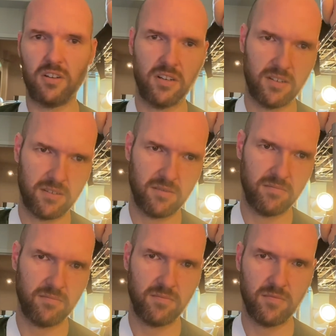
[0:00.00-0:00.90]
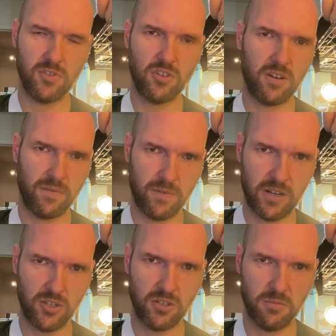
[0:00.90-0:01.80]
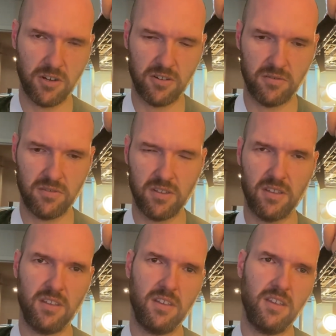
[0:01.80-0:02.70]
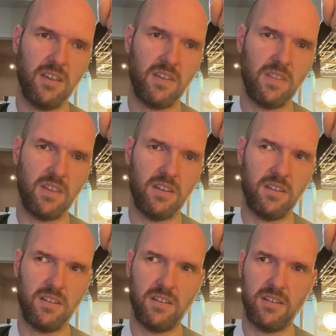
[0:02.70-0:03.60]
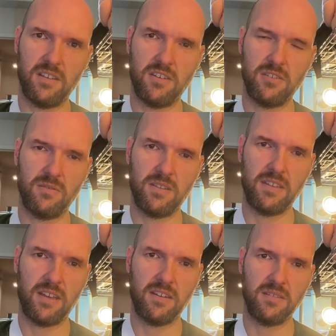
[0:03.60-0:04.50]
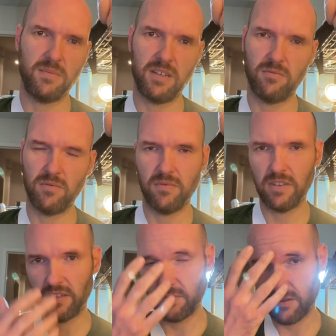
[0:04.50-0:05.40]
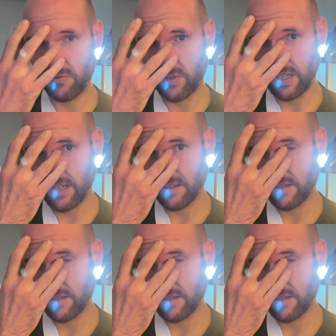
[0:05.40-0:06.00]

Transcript: it fresh tomorrow, and then integrate that into my routine.